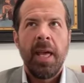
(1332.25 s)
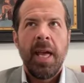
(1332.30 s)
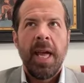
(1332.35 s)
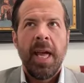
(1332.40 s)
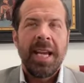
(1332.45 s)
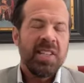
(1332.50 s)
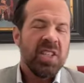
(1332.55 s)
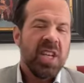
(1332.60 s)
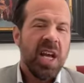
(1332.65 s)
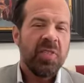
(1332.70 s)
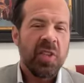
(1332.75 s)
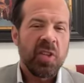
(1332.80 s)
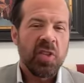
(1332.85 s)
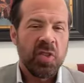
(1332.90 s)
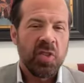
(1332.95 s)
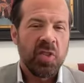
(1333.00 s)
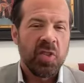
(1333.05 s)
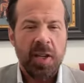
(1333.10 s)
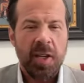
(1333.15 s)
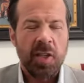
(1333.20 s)
And he's got this
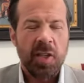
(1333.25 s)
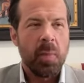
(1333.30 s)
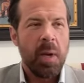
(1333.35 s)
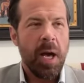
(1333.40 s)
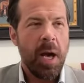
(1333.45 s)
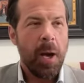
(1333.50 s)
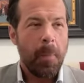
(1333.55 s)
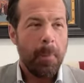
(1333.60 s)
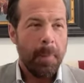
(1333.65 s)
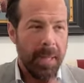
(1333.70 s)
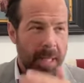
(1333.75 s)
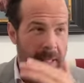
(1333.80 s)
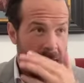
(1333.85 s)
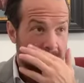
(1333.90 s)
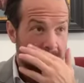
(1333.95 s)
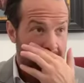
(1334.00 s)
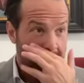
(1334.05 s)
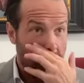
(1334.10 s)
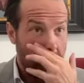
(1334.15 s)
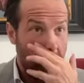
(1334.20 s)
theory he talks about. And
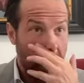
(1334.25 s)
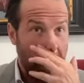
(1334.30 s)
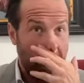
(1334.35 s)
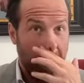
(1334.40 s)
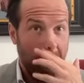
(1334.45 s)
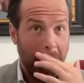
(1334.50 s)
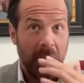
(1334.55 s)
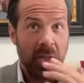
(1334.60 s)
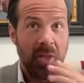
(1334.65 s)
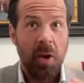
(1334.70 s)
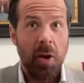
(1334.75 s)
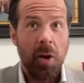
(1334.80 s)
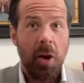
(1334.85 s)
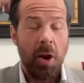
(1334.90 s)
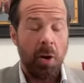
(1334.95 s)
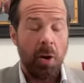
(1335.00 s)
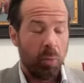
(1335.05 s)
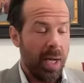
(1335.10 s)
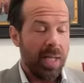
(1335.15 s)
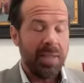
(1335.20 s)
he says, look, there
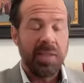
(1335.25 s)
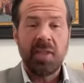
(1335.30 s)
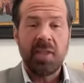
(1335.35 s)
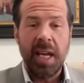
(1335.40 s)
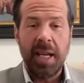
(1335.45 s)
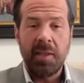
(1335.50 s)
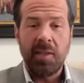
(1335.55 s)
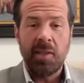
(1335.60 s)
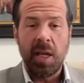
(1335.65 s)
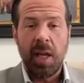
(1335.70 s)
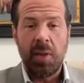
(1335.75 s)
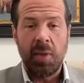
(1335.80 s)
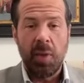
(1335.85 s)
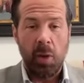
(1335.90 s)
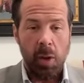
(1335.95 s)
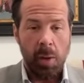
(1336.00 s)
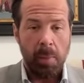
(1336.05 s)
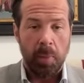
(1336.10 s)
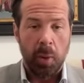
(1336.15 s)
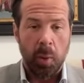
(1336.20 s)
are red states and there
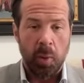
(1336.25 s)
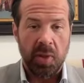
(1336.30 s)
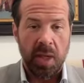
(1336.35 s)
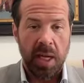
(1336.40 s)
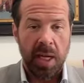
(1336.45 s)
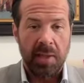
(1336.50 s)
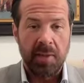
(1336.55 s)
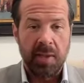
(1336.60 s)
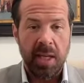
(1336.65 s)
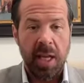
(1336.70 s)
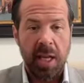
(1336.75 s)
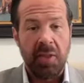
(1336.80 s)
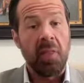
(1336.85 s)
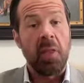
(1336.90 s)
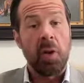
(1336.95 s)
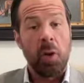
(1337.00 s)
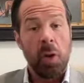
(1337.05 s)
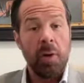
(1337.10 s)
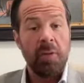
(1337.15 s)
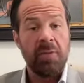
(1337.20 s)
are blue states, and then
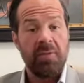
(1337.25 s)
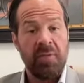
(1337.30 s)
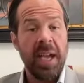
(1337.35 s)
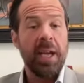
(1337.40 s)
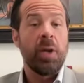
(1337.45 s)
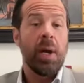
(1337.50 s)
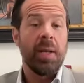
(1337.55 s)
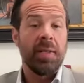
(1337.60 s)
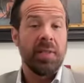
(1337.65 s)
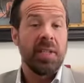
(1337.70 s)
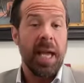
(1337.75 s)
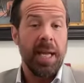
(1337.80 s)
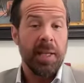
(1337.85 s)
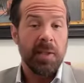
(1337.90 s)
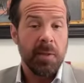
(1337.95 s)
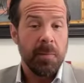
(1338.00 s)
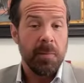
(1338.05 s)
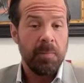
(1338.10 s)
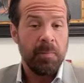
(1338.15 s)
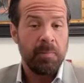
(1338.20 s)
there are fake red
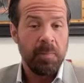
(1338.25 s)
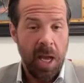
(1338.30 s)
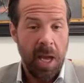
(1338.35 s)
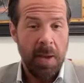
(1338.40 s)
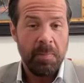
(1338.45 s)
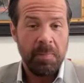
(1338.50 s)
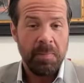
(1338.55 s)
states. Okay.